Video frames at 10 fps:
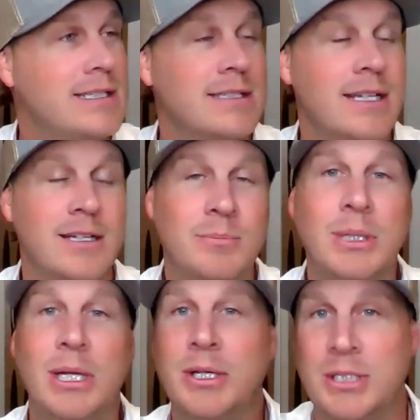this is going to
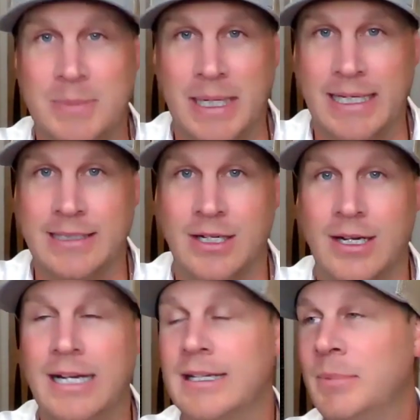blow your mind, all
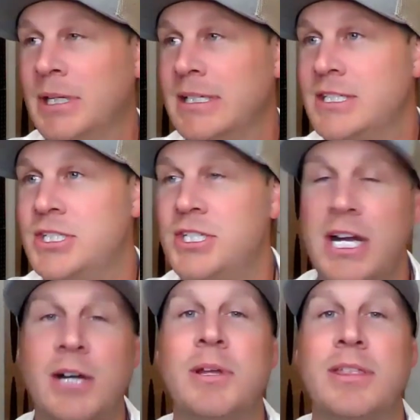right? And I'm going to
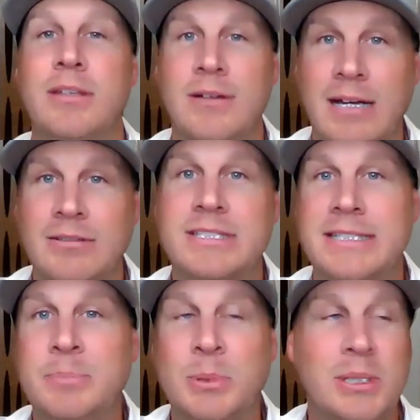share with you how
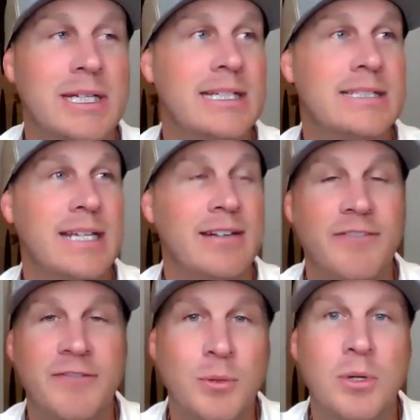simple it is.
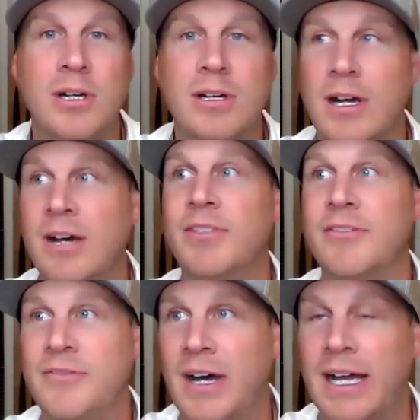And 4 of
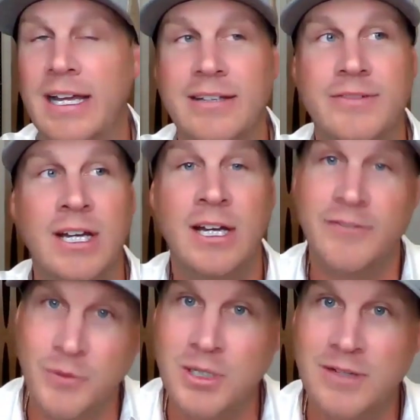the
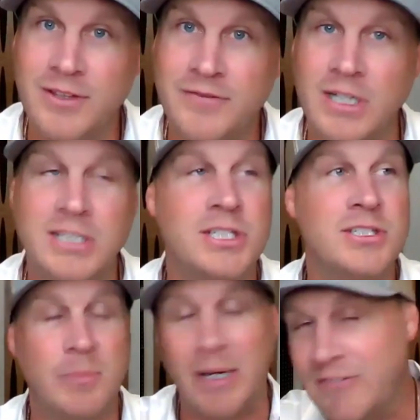
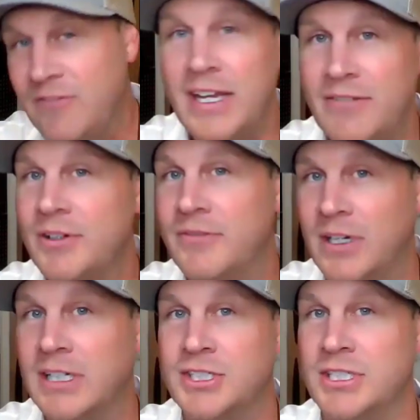functions are my favorite
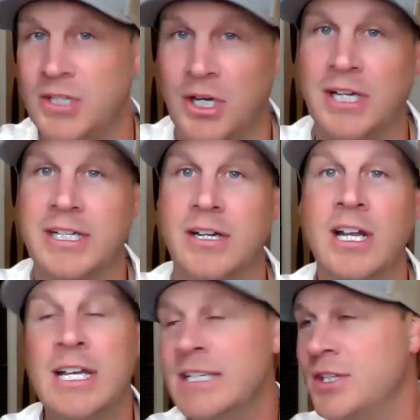functions on here.
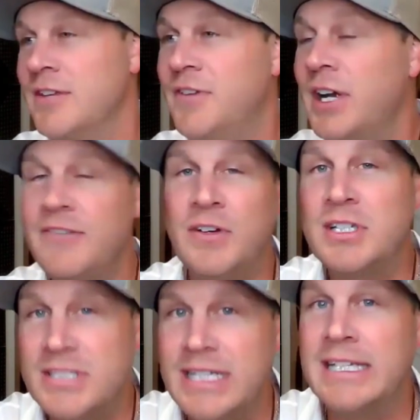So the very
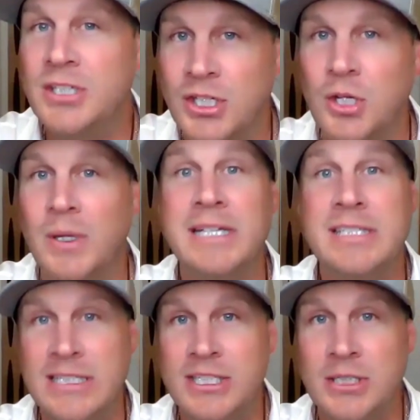first thing you're going
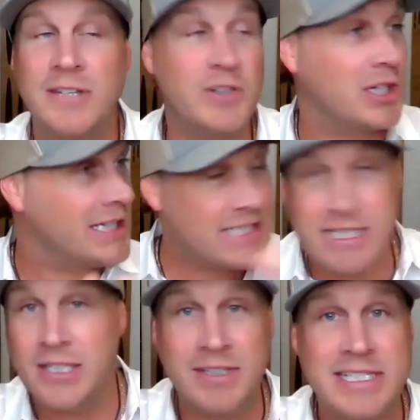to do if you're
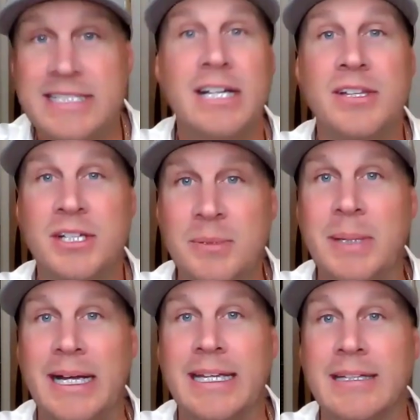considering selling or
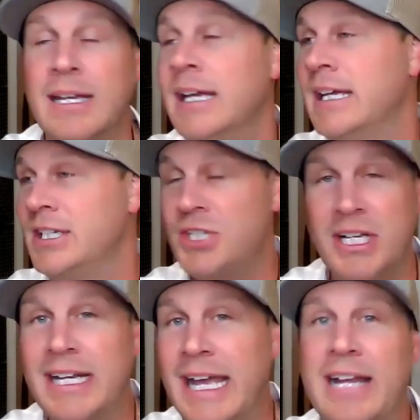buying is you're
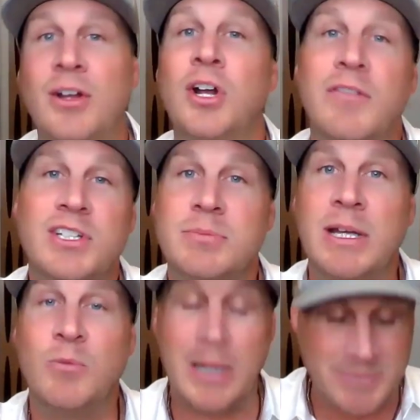going to head on over to
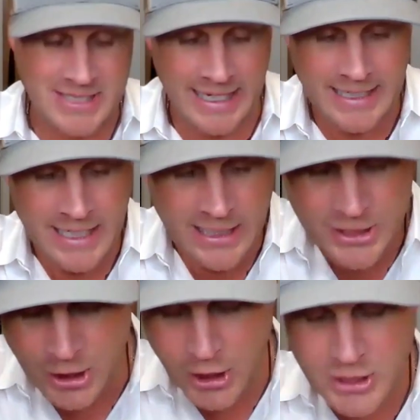my website,
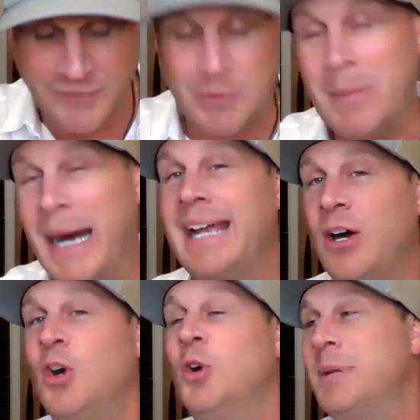
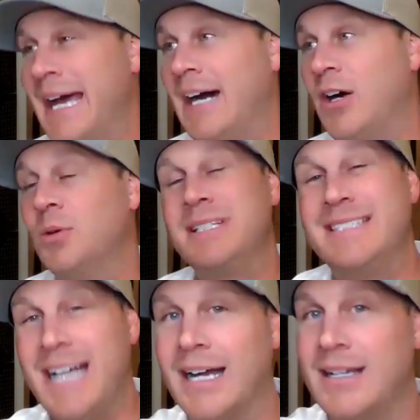
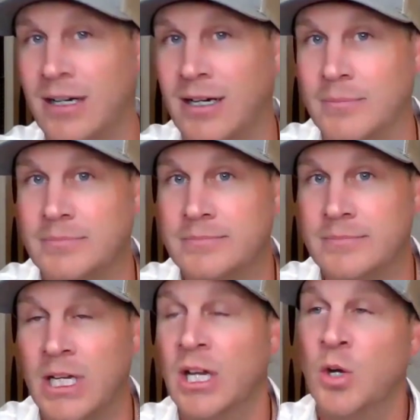searchformyhomenow.com.
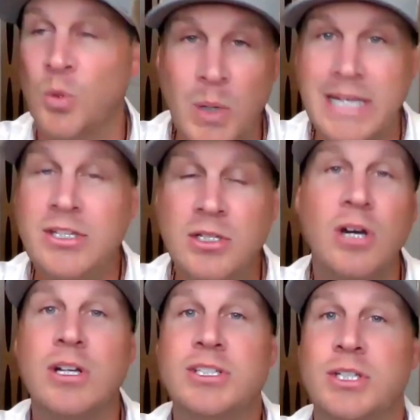When you
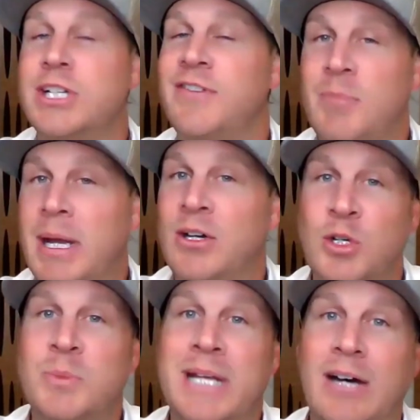go to
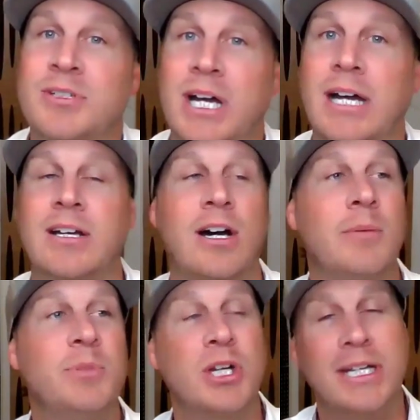
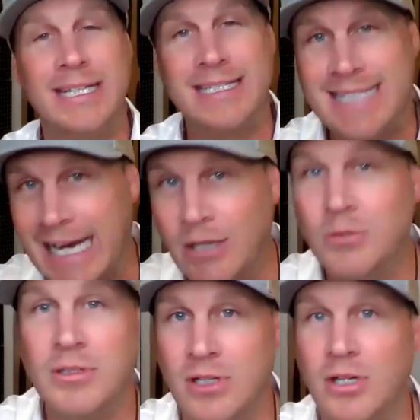searchformyhomenow.com, you're going to
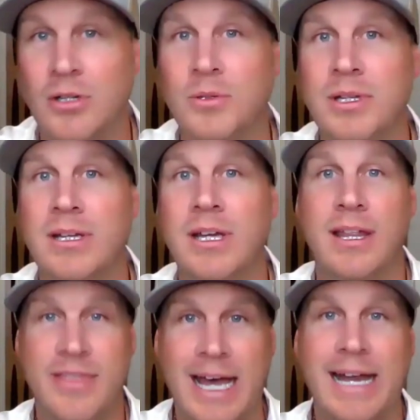download
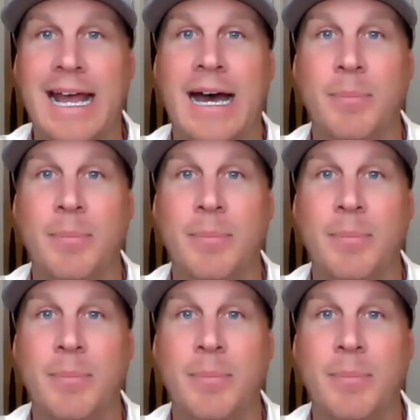that